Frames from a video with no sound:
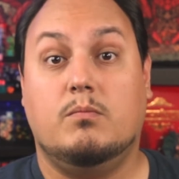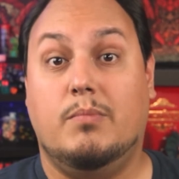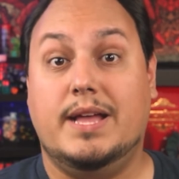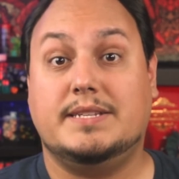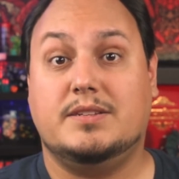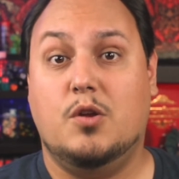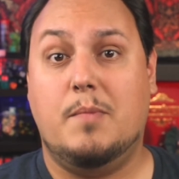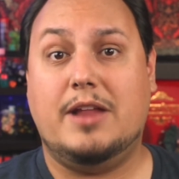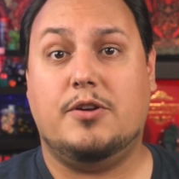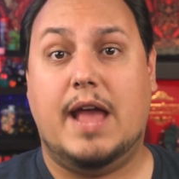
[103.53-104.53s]
But no
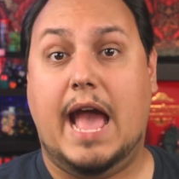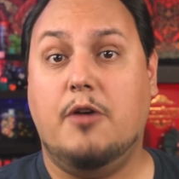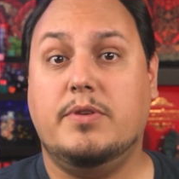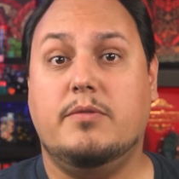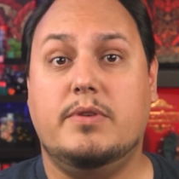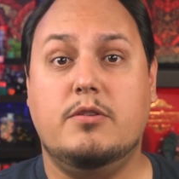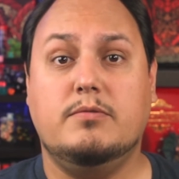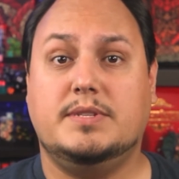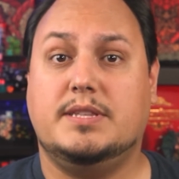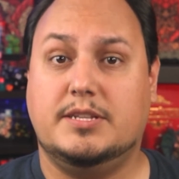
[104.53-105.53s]
matter how you
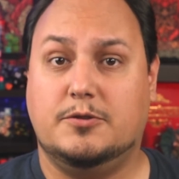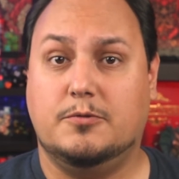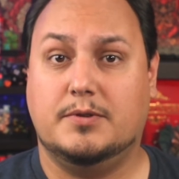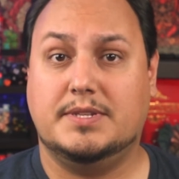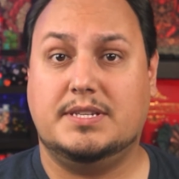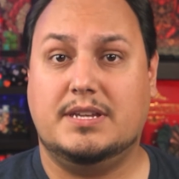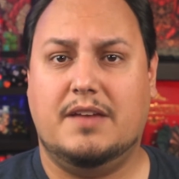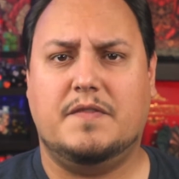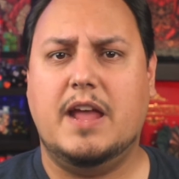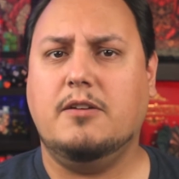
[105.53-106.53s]
use the tools,
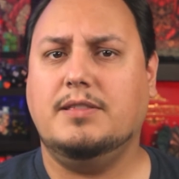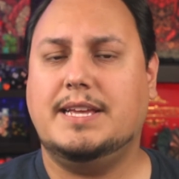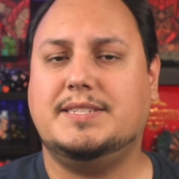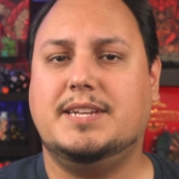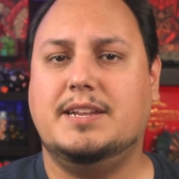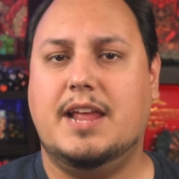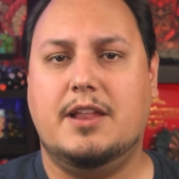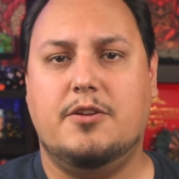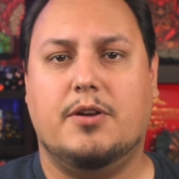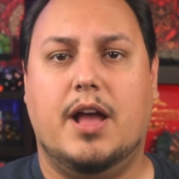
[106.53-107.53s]
if they are listed
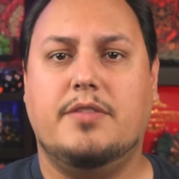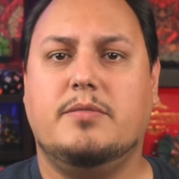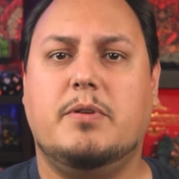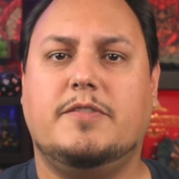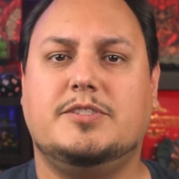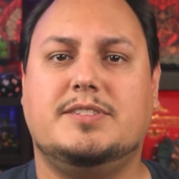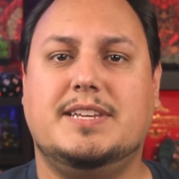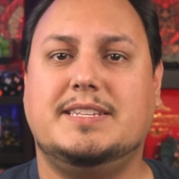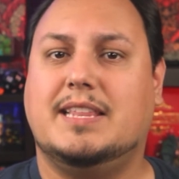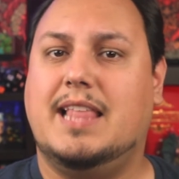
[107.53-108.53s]
in your other
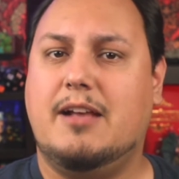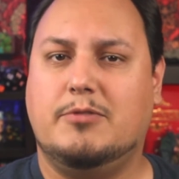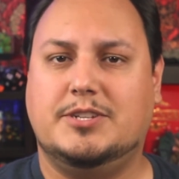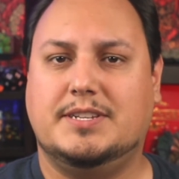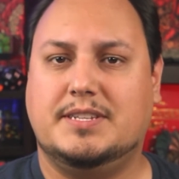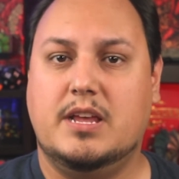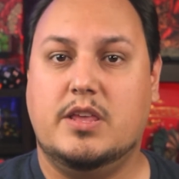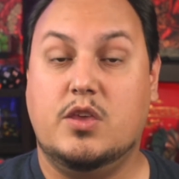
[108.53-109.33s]
proficiencies and languages,